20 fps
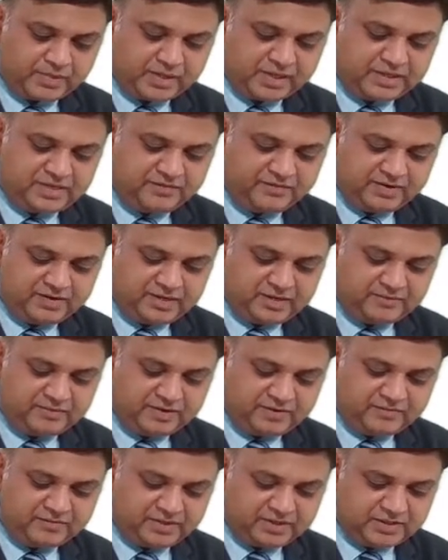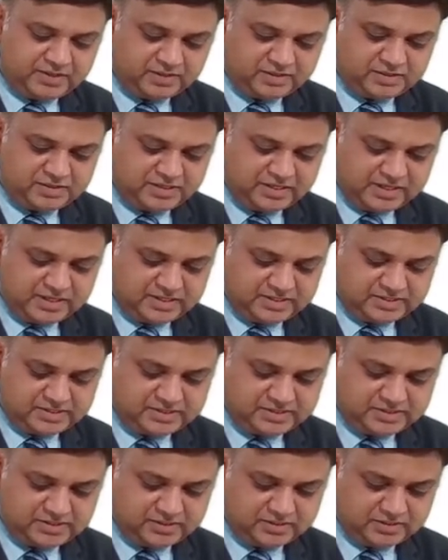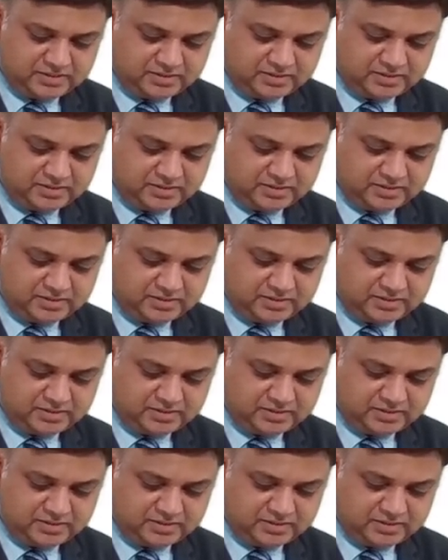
divided by 1000 lakhs